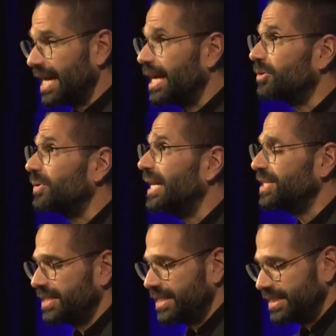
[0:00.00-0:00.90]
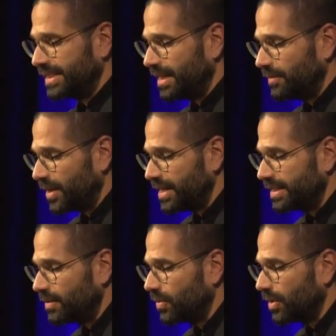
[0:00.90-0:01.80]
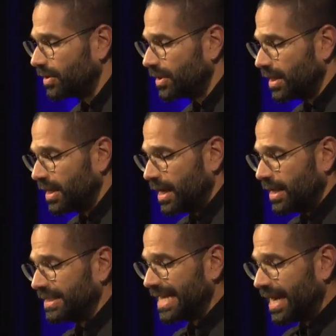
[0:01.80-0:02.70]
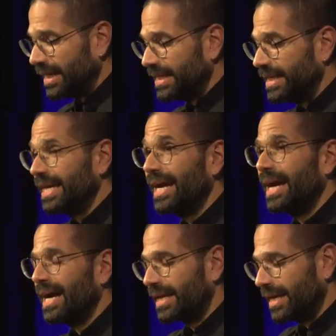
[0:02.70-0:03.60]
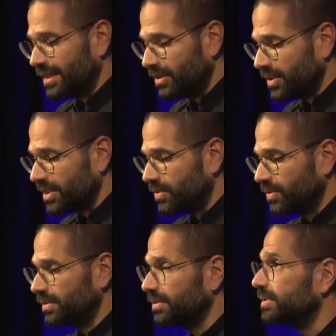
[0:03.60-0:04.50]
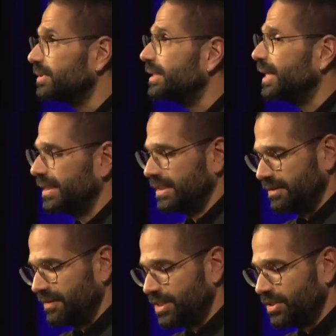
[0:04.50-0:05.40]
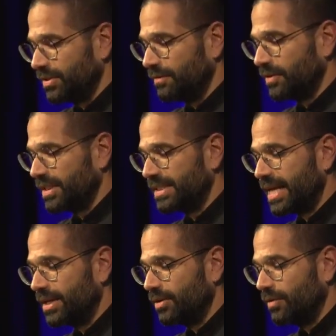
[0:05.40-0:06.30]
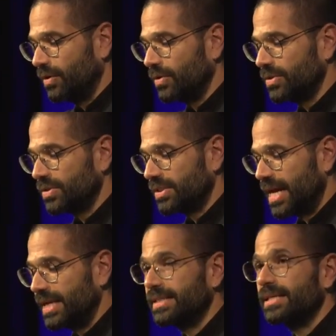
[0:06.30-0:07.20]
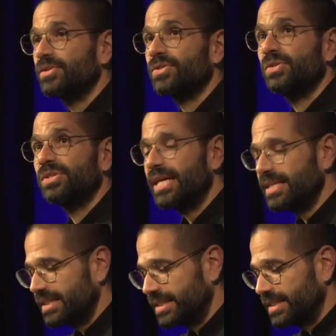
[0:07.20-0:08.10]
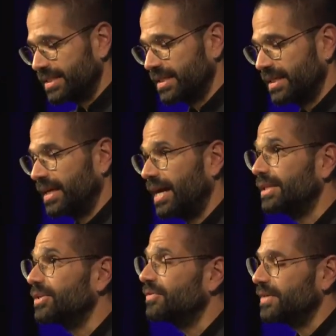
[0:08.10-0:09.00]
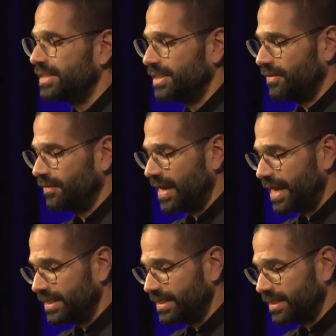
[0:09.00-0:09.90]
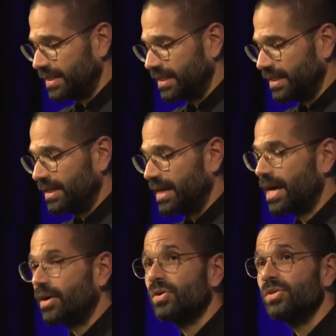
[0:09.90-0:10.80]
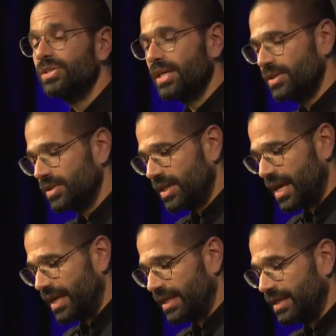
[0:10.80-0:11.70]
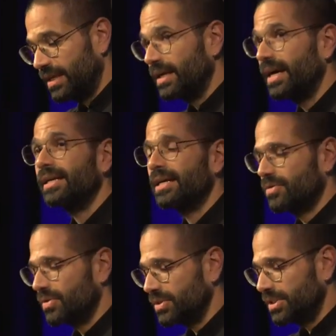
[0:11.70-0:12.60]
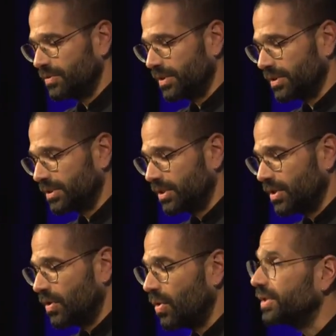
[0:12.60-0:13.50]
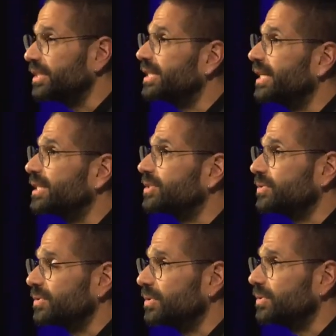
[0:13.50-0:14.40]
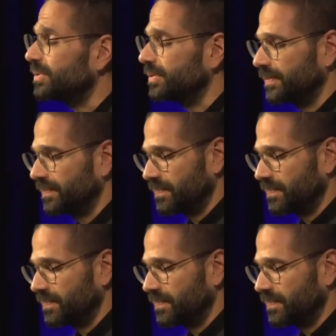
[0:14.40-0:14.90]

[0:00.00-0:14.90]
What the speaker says: The annual lecture celebrates the work done here at Kent Law School at the Division for the Study of Law, Society and Social Justice at the University of Kent, across the UK and across the world on international law.